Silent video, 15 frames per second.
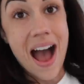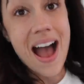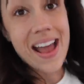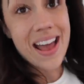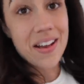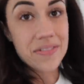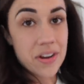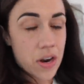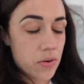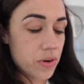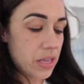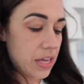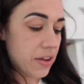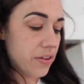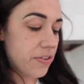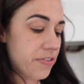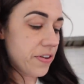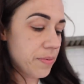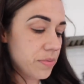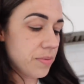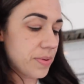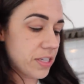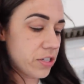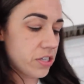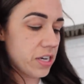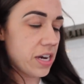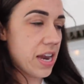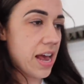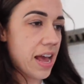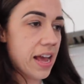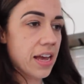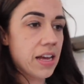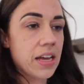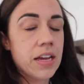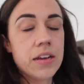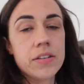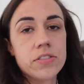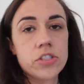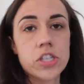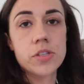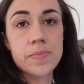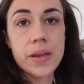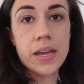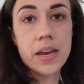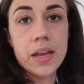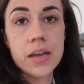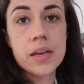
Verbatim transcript: I have not really filmed much today. It's just been